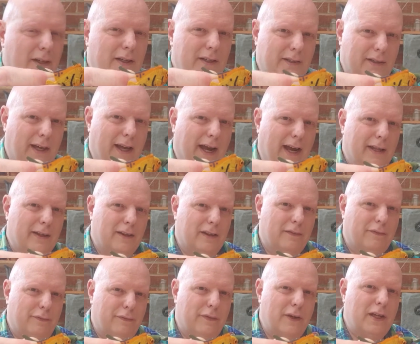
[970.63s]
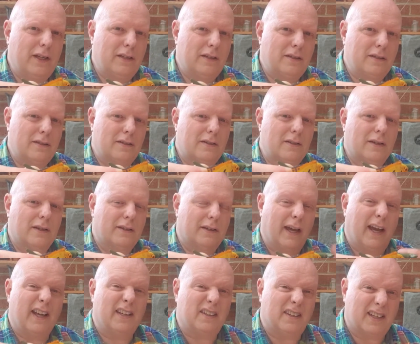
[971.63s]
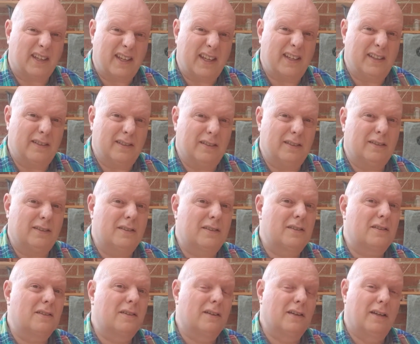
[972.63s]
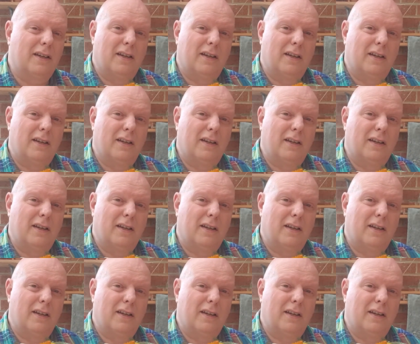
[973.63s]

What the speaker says: They had the fins, they had the gills,